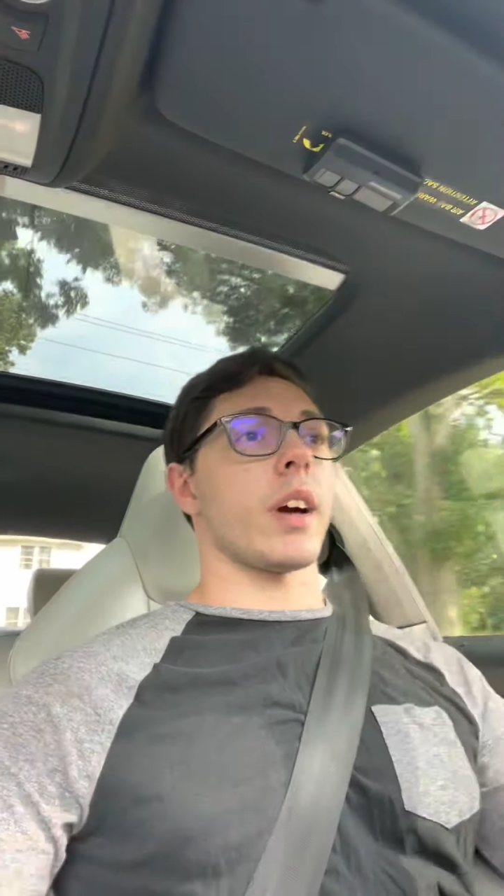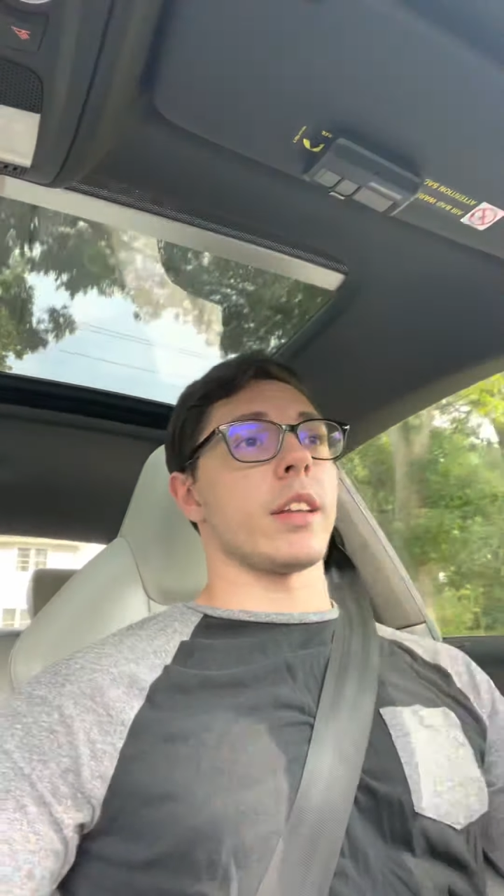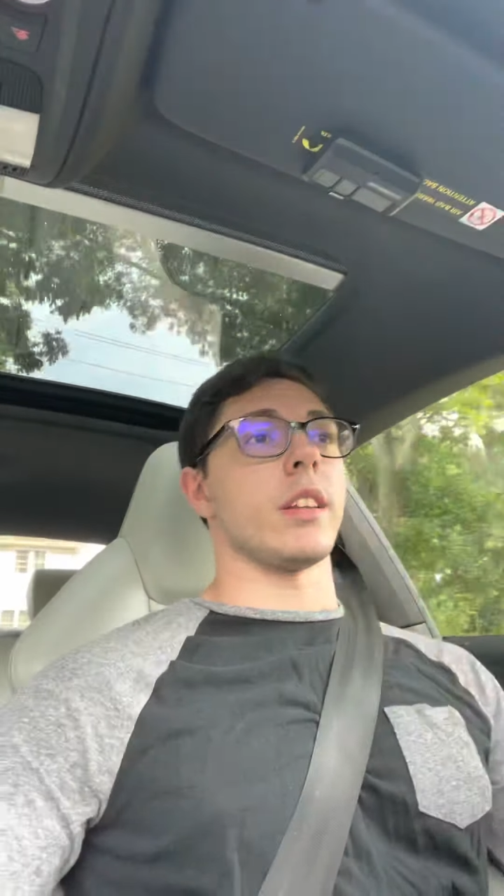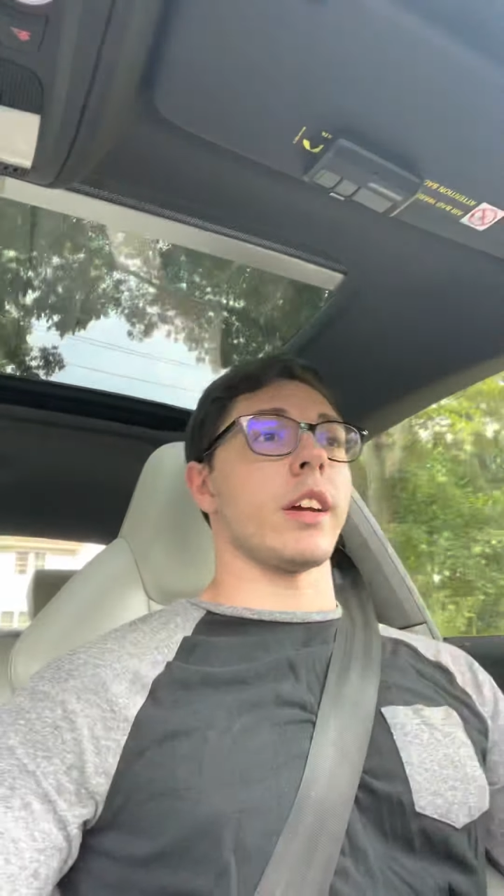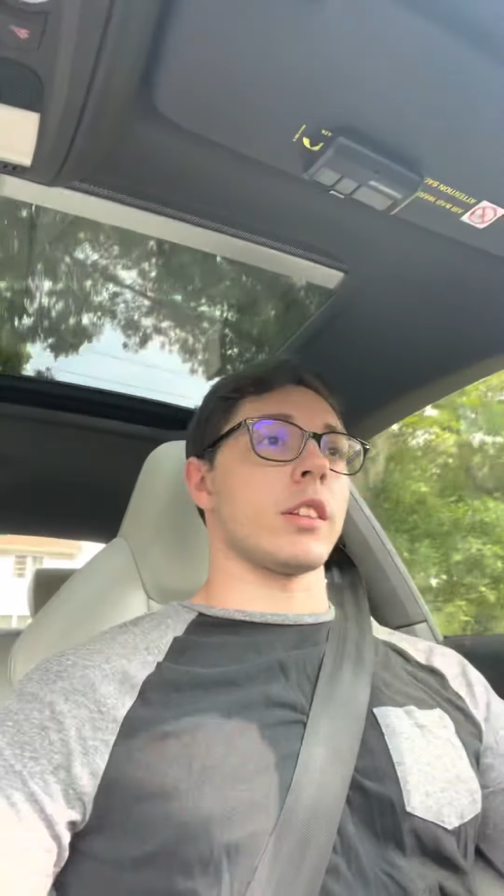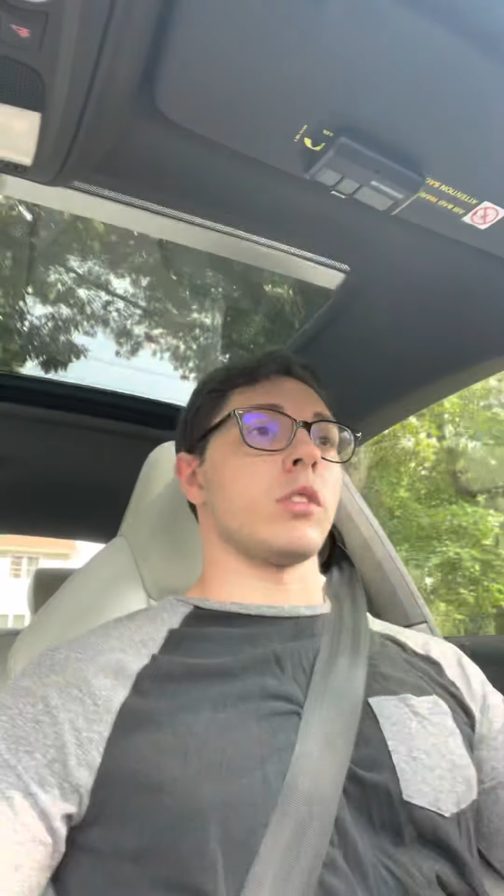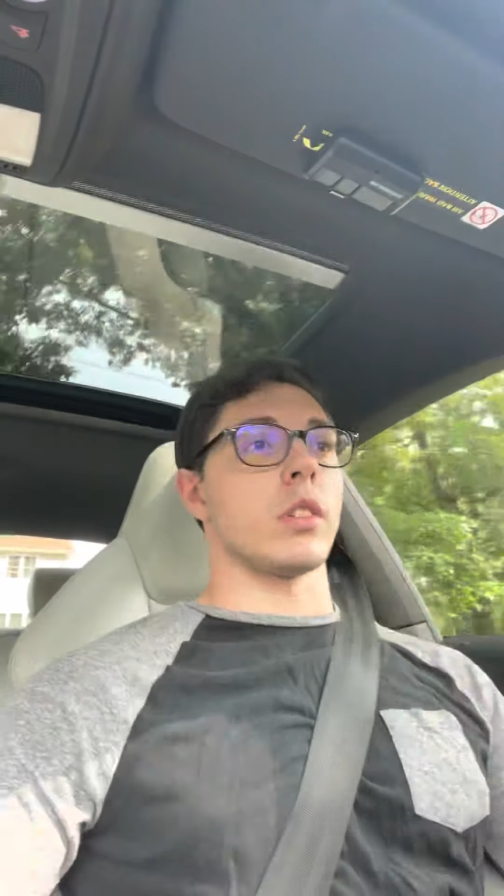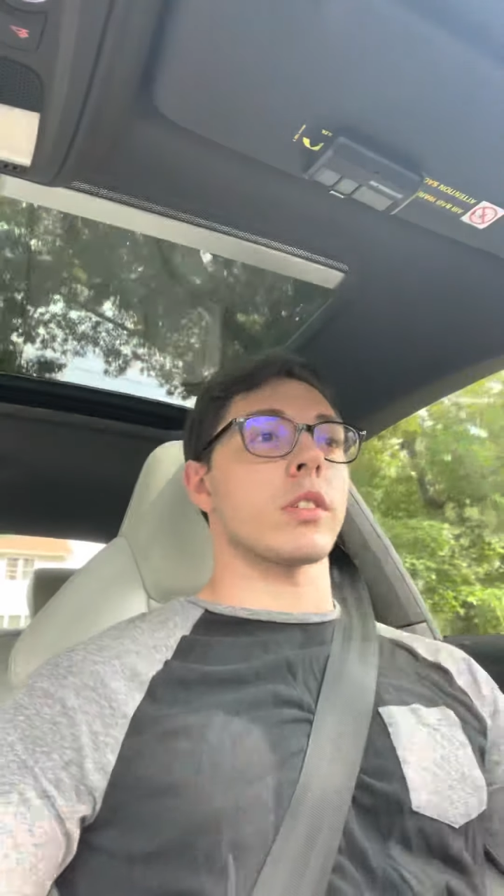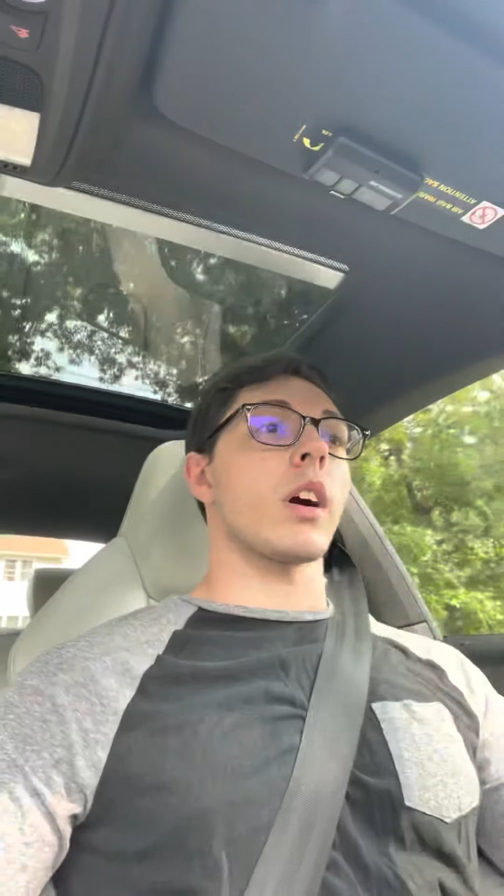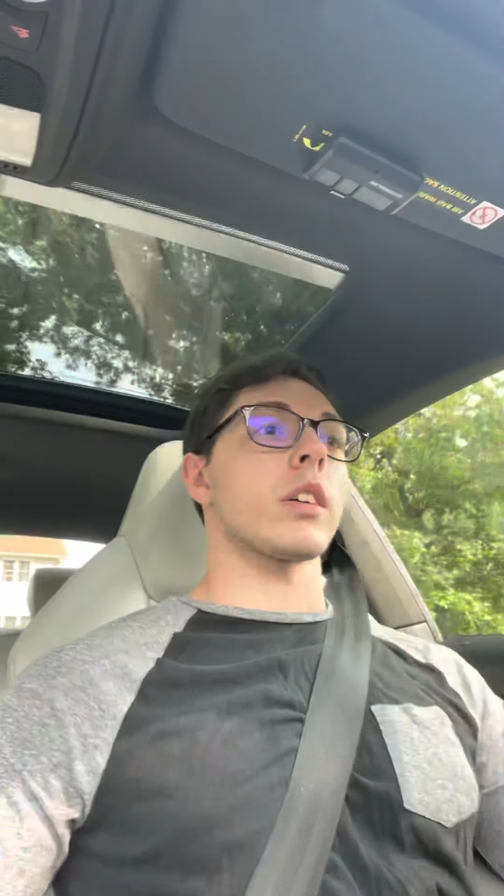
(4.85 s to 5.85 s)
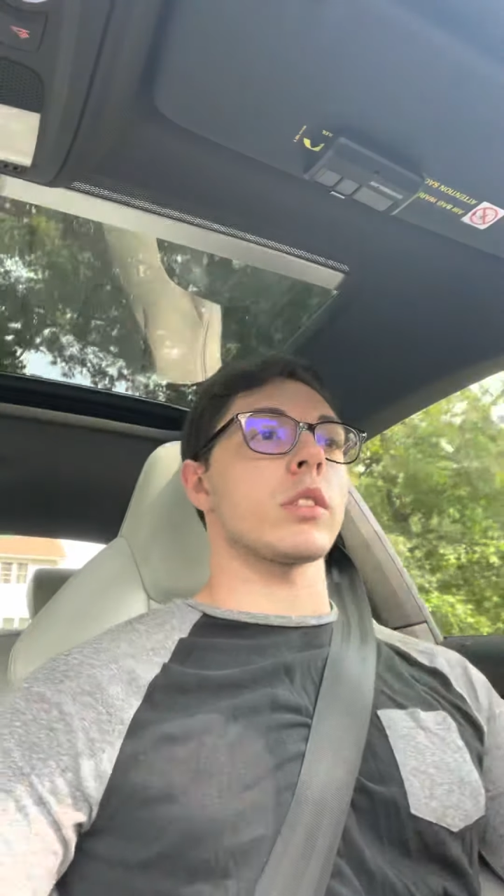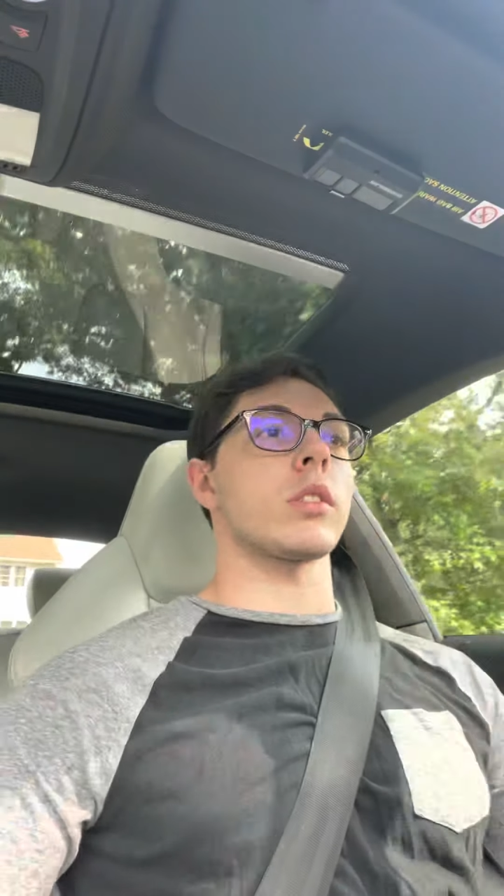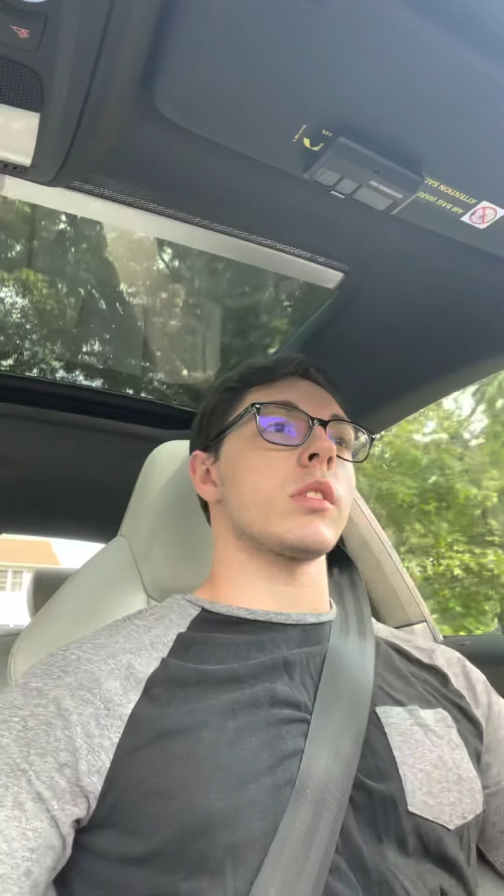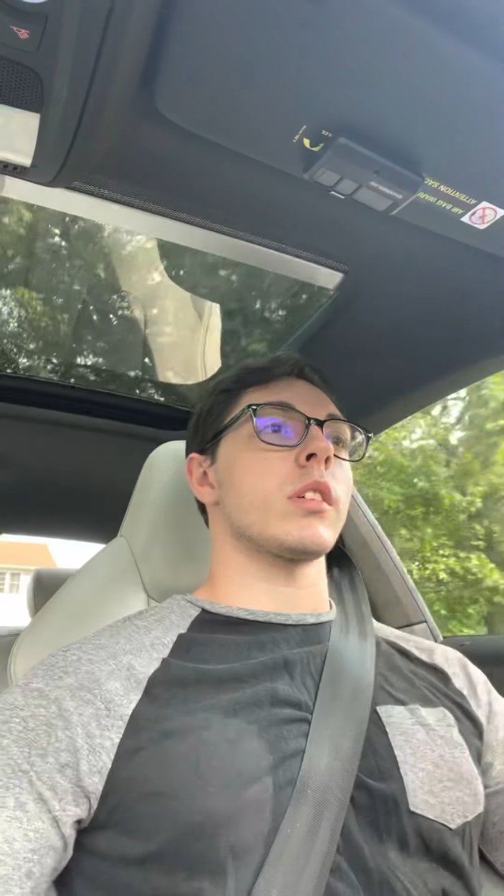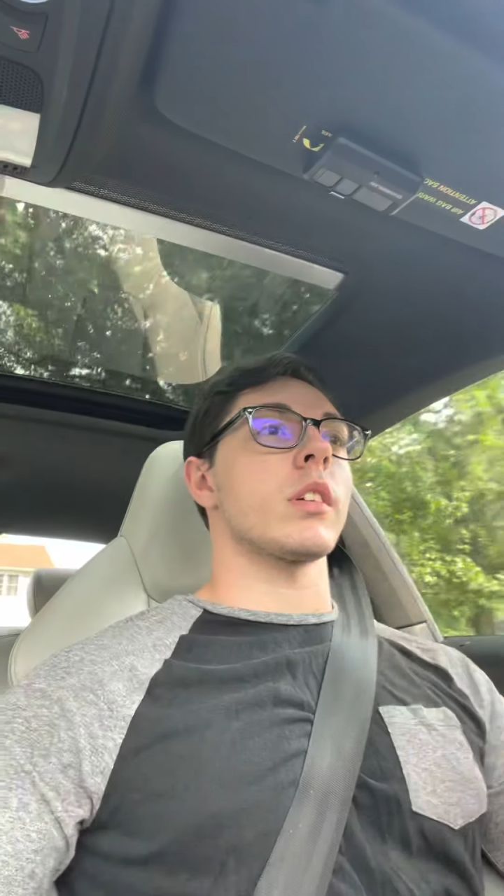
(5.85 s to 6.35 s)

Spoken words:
I'd like to discuss,